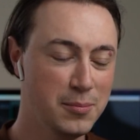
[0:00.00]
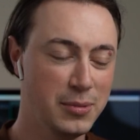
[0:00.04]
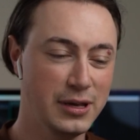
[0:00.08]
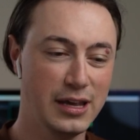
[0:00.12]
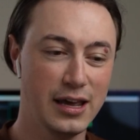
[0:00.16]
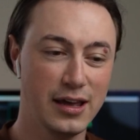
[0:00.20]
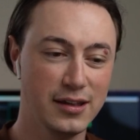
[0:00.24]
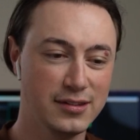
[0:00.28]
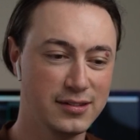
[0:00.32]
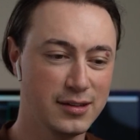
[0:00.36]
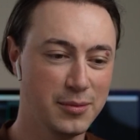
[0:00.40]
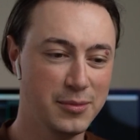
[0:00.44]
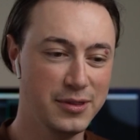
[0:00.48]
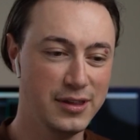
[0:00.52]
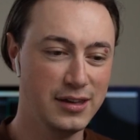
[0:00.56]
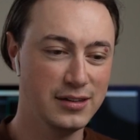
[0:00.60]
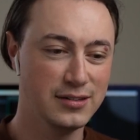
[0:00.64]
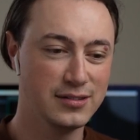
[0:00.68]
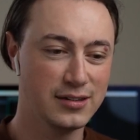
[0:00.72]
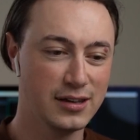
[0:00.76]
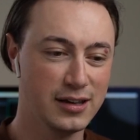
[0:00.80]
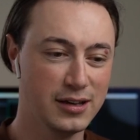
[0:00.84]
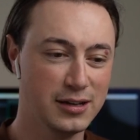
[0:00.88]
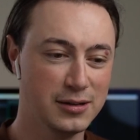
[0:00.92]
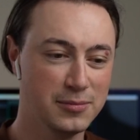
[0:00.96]
But yeah, some of
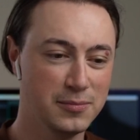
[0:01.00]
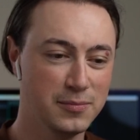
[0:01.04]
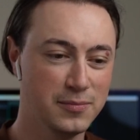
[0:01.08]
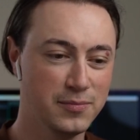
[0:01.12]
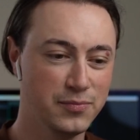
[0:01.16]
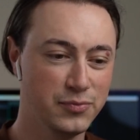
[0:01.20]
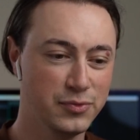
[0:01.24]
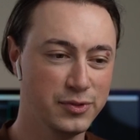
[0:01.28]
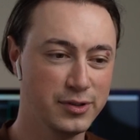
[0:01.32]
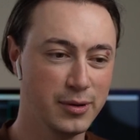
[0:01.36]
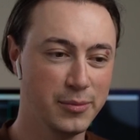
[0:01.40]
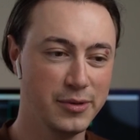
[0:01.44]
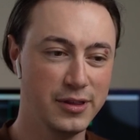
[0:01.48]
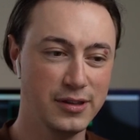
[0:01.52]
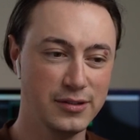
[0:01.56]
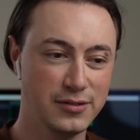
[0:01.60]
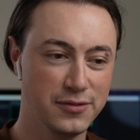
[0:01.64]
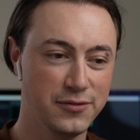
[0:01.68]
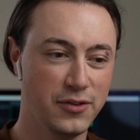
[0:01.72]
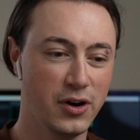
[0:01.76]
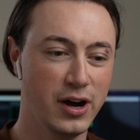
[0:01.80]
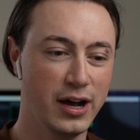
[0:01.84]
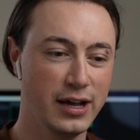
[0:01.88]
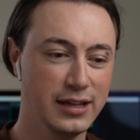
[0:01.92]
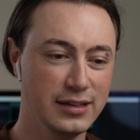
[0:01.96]

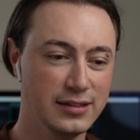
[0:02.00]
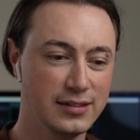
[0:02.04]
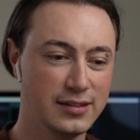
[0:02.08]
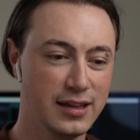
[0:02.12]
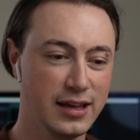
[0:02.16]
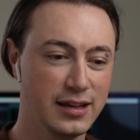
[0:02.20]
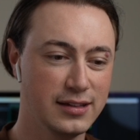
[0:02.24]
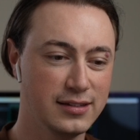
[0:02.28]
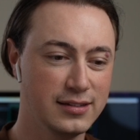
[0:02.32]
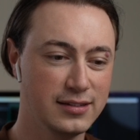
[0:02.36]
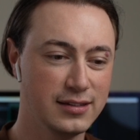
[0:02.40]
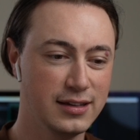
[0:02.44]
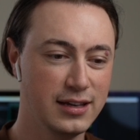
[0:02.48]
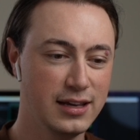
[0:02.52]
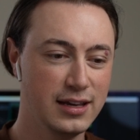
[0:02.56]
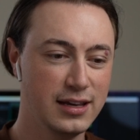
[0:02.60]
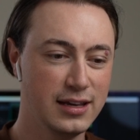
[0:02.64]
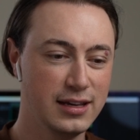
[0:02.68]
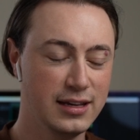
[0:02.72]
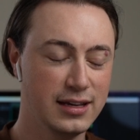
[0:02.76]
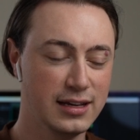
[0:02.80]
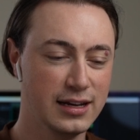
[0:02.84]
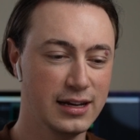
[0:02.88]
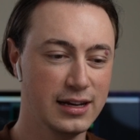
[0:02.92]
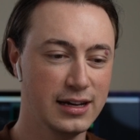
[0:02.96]
these fines that,
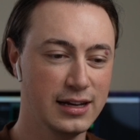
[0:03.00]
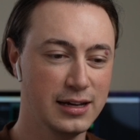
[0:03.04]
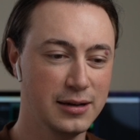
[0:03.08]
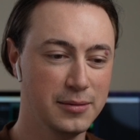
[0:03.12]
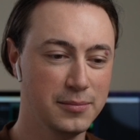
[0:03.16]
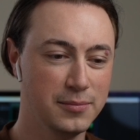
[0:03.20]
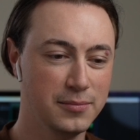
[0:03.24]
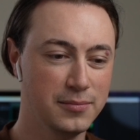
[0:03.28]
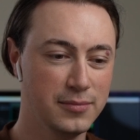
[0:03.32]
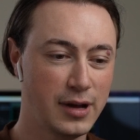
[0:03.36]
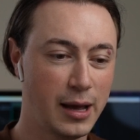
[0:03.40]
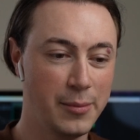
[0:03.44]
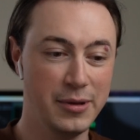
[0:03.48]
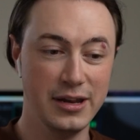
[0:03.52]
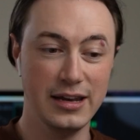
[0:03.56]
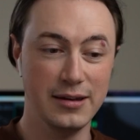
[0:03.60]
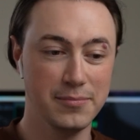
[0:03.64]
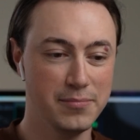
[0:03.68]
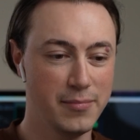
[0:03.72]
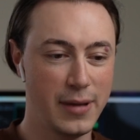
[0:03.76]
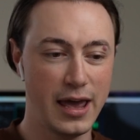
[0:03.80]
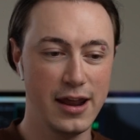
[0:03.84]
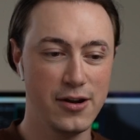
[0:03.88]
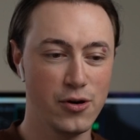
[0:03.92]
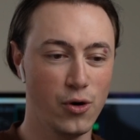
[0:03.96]

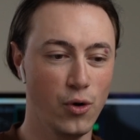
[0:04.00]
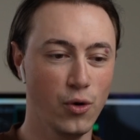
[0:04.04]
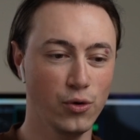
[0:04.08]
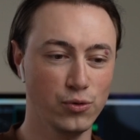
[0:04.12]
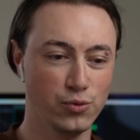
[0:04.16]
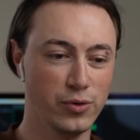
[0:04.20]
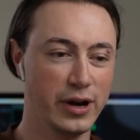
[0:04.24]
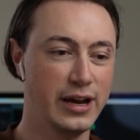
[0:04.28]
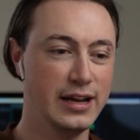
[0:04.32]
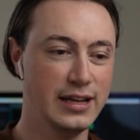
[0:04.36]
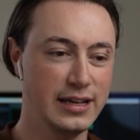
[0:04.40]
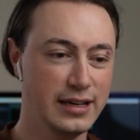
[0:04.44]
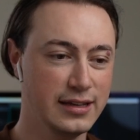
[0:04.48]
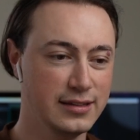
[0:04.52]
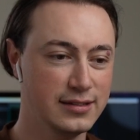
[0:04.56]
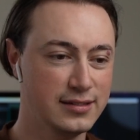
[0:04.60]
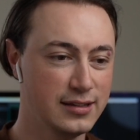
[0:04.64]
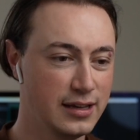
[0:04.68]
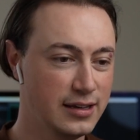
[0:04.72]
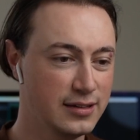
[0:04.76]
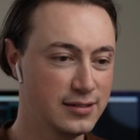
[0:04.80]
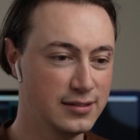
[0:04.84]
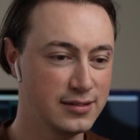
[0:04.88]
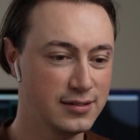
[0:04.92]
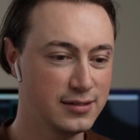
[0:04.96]
Meta already
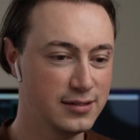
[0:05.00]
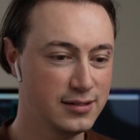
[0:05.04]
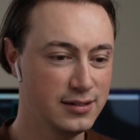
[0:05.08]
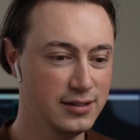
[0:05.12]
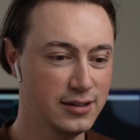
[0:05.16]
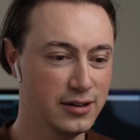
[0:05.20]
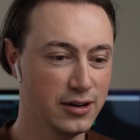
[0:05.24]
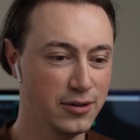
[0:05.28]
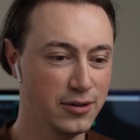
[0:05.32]
is